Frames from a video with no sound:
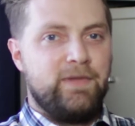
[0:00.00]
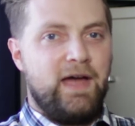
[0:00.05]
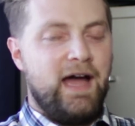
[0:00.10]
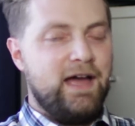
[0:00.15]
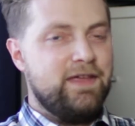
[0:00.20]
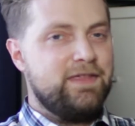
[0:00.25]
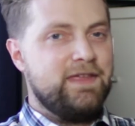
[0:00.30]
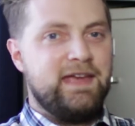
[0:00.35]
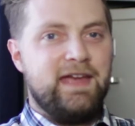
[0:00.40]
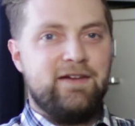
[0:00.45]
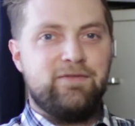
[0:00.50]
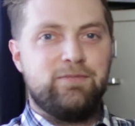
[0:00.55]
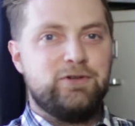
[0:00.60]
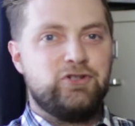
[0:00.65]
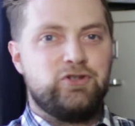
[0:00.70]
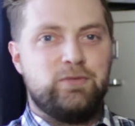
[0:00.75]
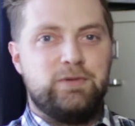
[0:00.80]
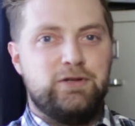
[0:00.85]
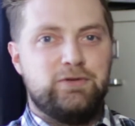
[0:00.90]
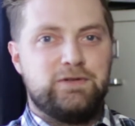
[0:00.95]
I think everyone
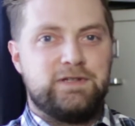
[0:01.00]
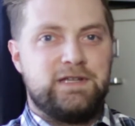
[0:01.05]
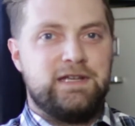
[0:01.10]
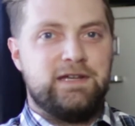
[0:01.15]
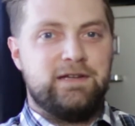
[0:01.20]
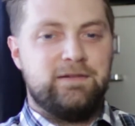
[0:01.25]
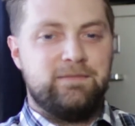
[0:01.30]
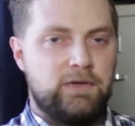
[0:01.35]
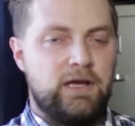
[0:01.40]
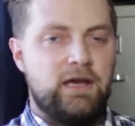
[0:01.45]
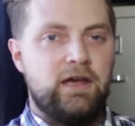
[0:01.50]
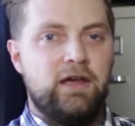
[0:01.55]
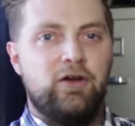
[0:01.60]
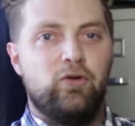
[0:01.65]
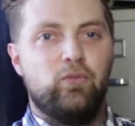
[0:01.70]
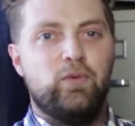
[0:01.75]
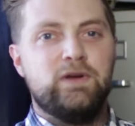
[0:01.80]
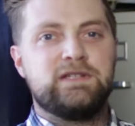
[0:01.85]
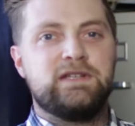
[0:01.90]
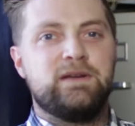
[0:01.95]
should be using it.
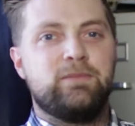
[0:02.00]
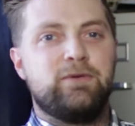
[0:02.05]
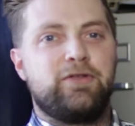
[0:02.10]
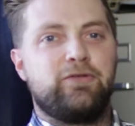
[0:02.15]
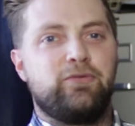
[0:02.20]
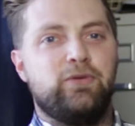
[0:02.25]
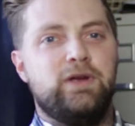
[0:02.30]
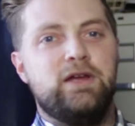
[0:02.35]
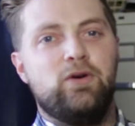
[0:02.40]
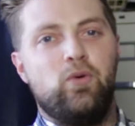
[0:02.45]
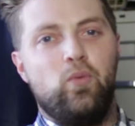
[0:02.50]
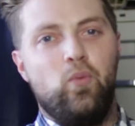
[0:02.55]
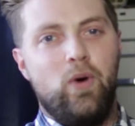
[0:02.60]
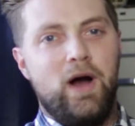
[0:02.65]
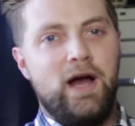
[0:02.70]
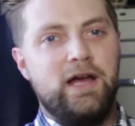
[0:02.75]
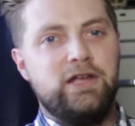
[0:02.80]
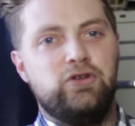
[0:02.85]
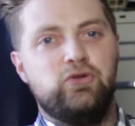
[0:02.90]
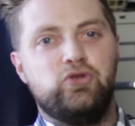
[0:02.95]
Reason number three
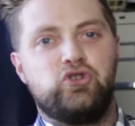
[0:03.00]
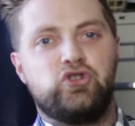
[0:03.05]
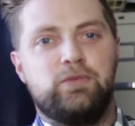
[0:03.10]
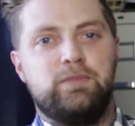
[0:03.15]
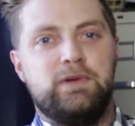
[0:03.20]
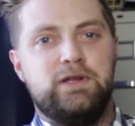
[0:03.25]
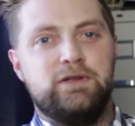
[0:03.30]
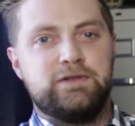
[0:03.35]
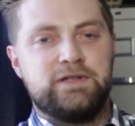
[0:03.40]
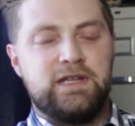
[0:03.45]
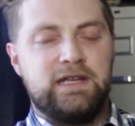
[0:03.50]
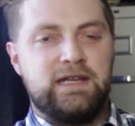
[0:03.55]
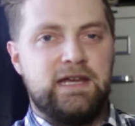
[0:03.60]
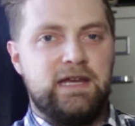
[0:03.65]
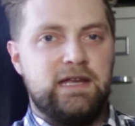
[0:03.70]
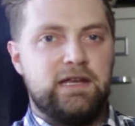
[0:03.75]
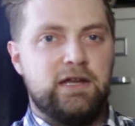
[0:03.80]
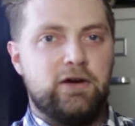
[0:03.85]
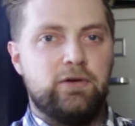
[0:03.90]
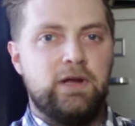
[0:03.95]
why you should be using
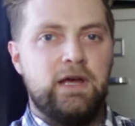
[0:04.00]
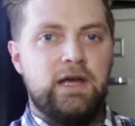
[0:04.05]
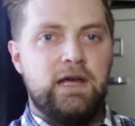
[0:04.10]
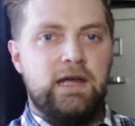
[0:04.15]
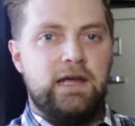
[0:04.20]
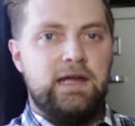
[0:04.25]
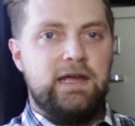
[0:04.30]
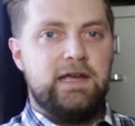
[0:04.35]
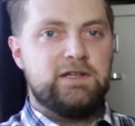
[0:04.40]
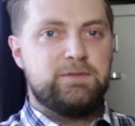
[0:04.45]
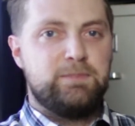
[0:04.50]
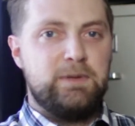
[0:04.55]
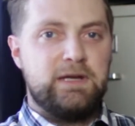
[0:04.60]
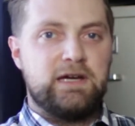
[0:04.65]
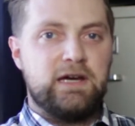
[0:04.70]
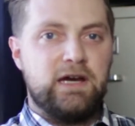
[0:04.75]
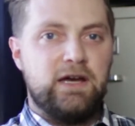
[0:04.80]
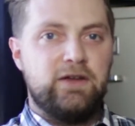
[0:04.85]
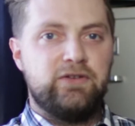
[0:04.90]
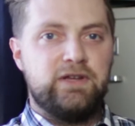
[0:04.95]
Keynote is
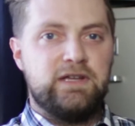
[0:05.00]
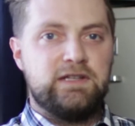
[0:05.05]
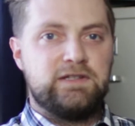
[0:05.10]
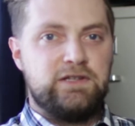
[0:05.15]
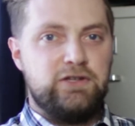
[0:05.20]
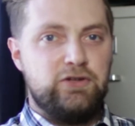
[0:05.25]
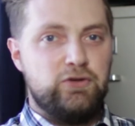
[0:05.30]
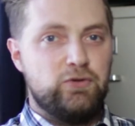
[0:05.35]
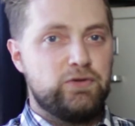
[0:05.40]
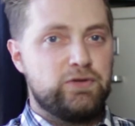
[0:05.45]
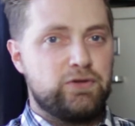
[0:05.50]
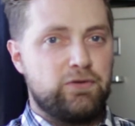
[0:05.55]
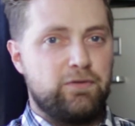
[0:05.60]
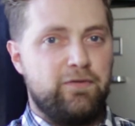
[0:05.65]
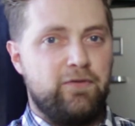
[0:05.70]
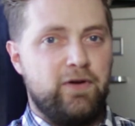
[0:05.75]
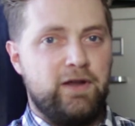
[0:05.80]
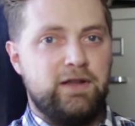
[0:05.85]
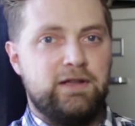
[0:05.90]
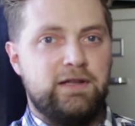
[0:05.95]
because it's
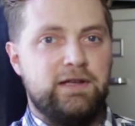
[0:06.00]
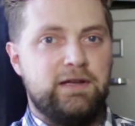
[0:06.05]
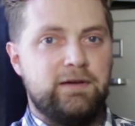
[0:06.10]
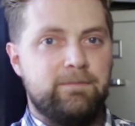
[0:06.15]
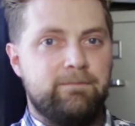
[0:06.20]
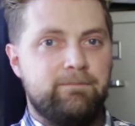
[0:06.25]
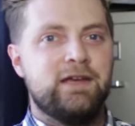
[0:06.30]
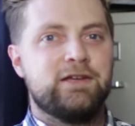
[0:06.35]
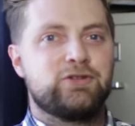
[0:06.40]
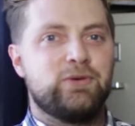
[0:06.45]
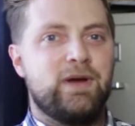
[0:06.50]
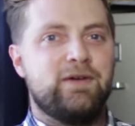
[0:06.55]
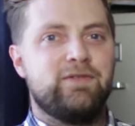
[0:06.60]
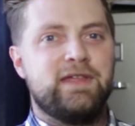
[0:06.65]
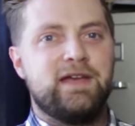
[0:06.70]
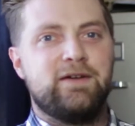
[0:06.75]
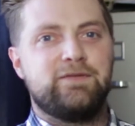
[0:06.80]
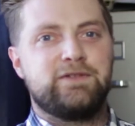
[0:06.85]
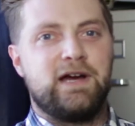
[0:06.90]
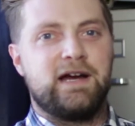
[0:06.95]
user-friendly. So
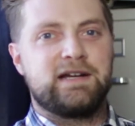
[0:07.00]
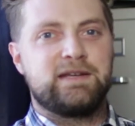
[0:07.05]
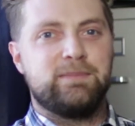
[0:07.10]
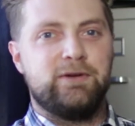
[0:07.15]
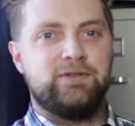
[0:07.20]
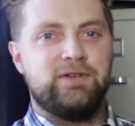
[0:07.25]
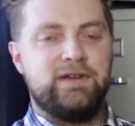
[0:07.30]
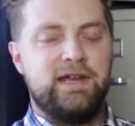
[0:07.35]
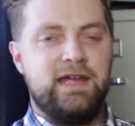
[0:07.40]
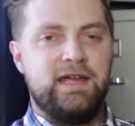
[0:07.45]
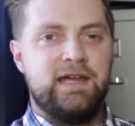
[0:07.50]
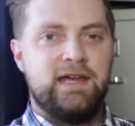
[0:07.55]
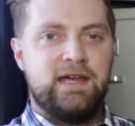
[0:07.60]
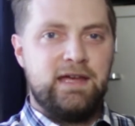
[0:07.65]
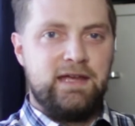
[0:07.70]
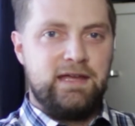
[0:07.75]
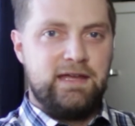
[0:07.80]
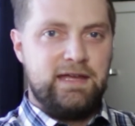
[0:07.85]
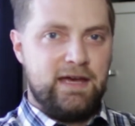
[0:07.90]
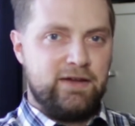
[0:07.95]
everything I've talked about today,
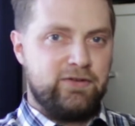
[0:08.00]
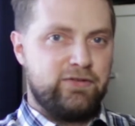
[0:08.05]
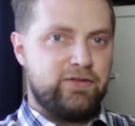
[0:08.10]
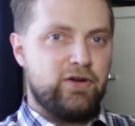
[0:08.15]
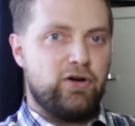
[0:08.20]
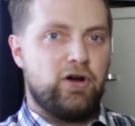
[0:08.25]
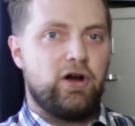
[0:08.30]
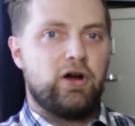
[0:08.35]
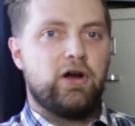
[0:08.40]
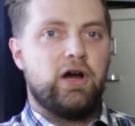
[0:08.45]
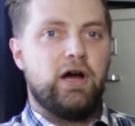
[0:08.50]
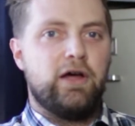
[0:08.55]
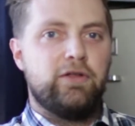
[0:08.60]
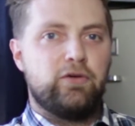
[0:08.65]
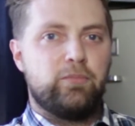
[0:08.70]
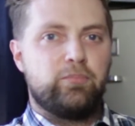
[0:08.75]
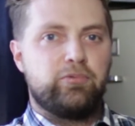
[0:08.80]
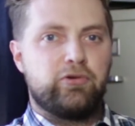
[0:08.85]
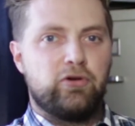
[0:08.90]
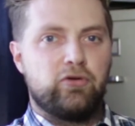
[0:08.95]
yes, there are
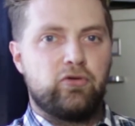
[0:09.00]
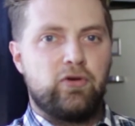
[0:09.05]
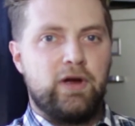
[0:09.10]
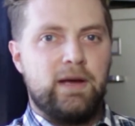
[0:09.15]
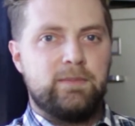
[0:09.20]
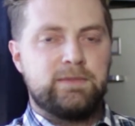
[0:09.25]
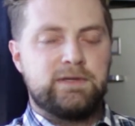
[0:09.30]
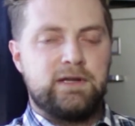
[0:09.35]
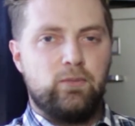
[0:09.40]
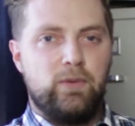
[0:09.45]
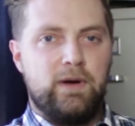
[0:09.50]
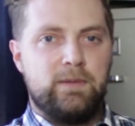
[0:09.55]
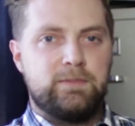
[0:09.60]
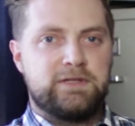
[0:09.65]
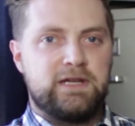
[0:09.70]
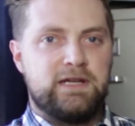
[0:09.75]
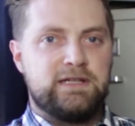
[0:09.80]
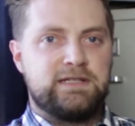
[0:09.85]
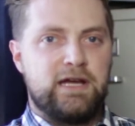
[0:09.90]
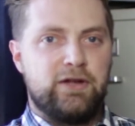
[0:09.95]
other programs and
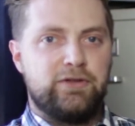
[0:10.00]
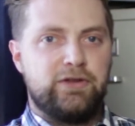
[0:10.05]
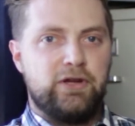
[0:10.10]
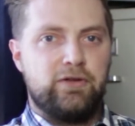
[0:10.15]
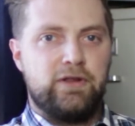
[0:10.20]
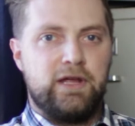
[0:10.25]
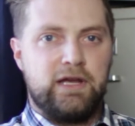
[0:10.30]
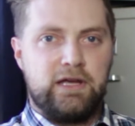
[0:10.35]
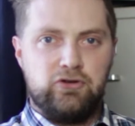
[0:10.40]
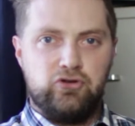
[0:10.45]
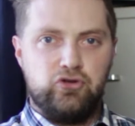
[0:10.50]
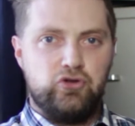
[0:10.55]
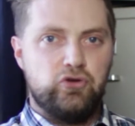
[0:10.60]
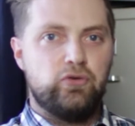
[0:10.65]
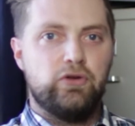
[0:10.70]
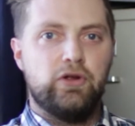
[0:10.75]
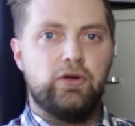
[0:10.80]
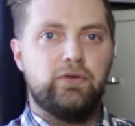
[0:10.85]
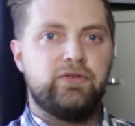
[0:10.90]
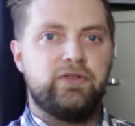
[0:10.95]
websites out there that can
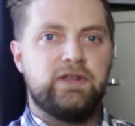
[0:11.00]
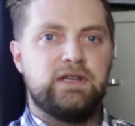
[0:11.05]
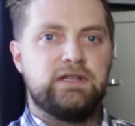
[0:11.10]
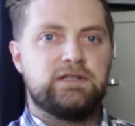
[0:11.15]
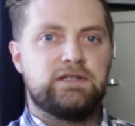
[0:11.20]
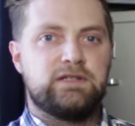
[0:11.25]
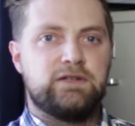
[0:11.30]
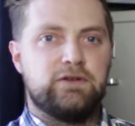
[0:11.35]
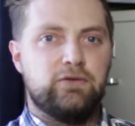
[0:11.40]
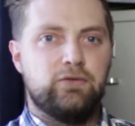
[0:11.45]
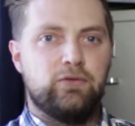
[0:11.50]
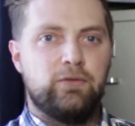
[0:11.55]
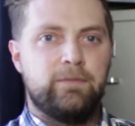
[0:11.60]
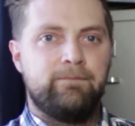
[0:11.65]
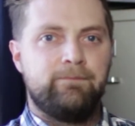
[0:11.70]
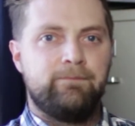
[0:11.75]
do those things too.